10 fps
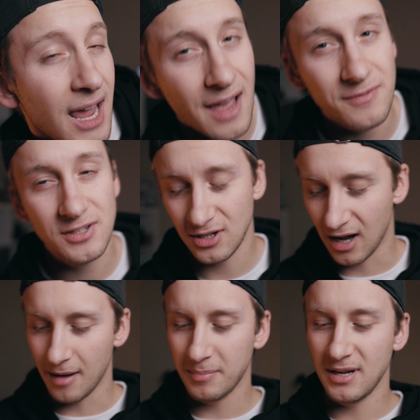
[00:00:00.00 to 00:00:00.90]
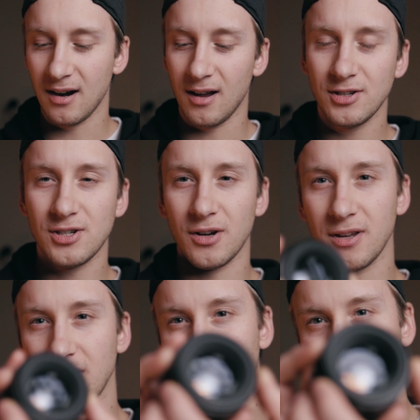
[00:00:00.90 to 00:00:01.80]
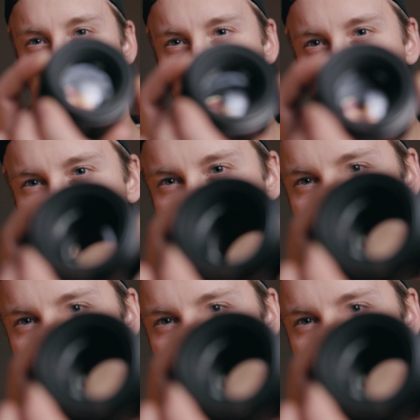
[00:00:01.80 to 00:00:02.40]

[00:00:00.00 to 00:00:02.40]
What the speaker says: f-stop, here I'll show you. When you're